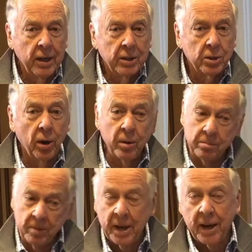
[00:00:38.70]
So, uh,
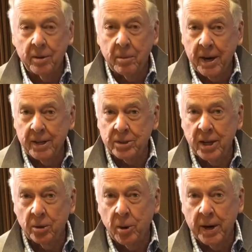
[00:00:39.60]
man, everybody else
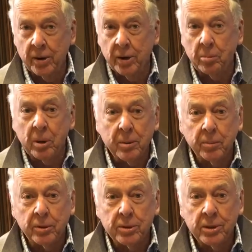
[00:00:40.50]
had to wait on their
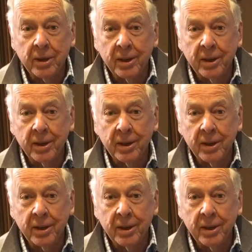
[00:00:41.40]
papers